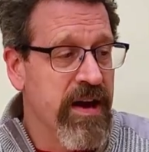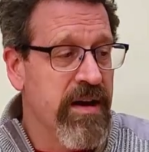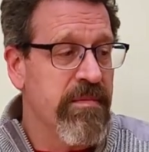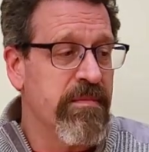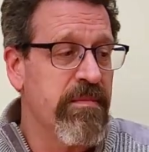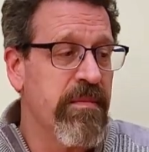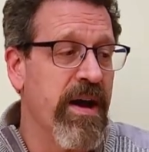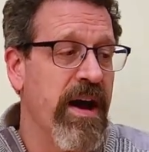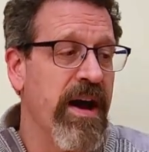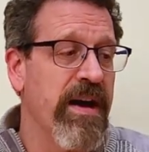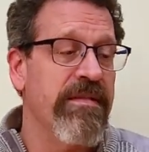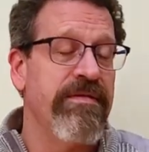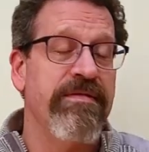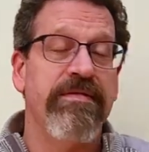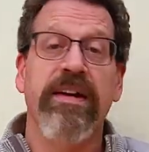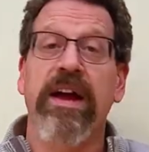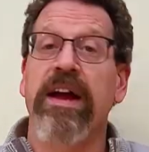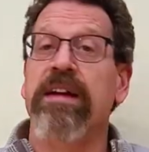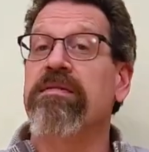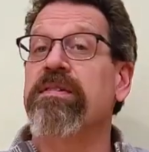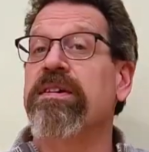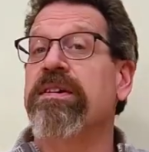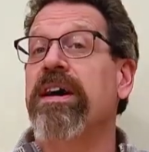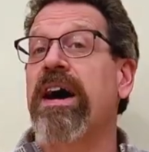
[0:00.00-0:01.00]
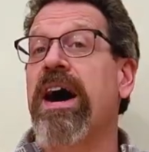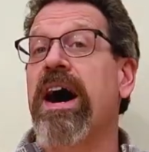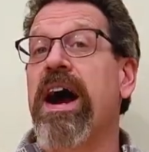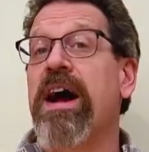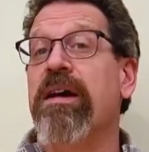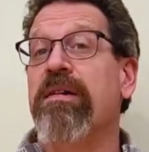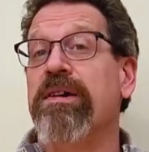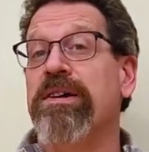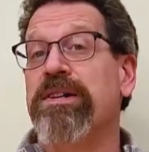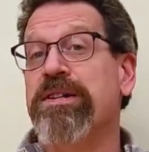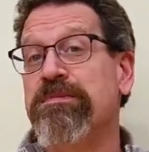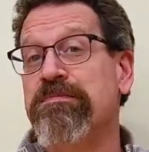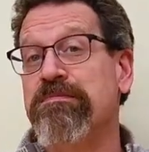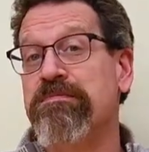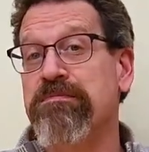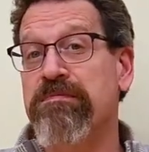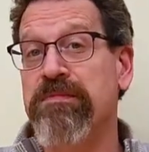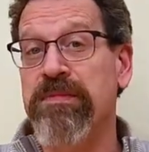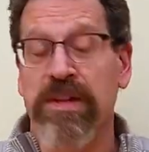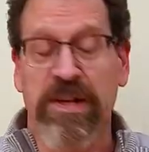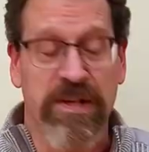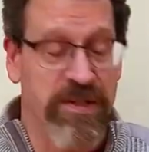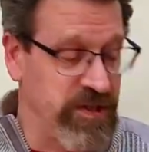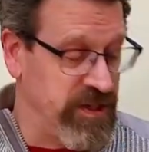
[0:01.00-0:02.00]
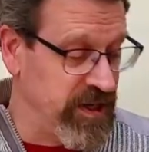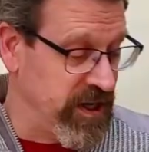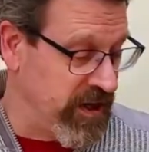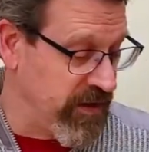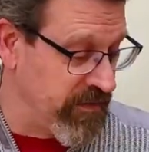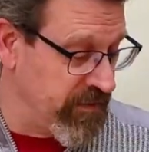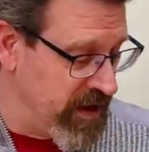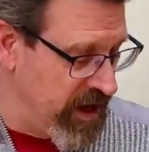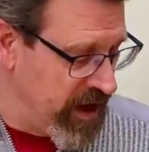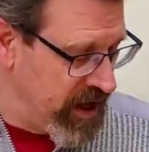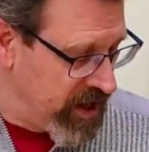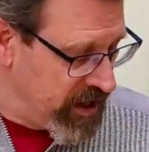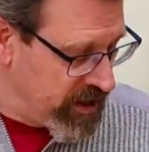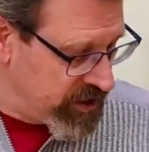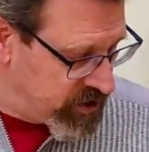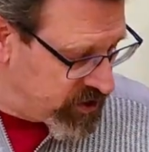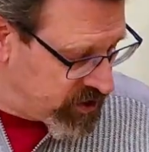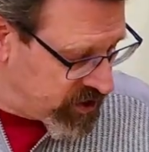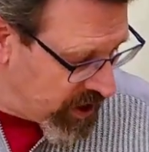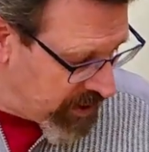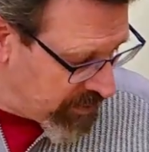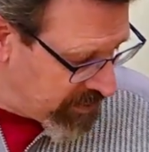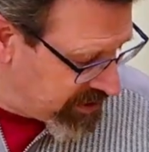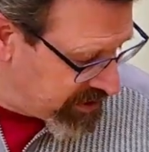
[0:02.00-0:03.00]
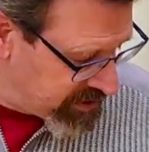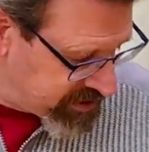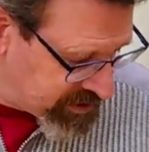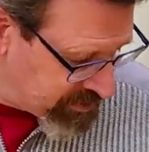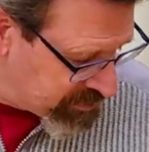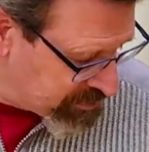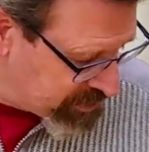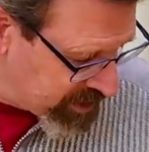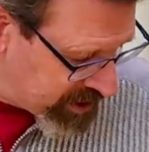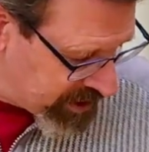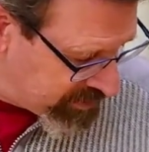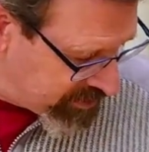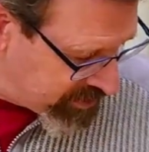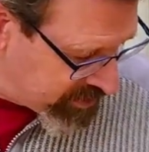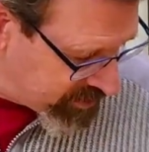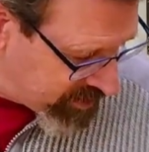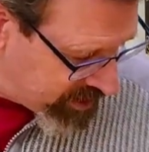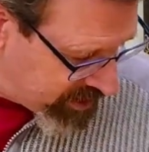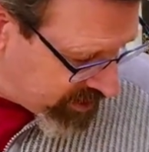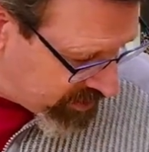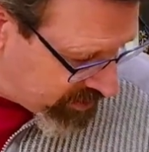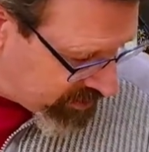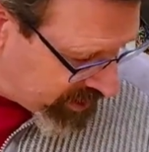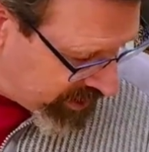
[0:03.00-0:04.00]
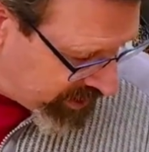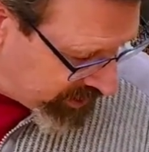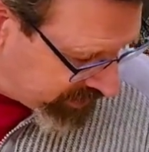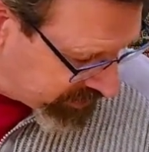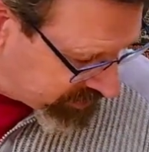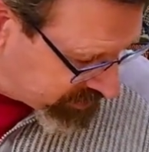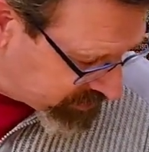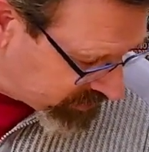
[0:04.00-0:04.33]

my favorite Irish this year. Let's jump into some bourbon right away. Let's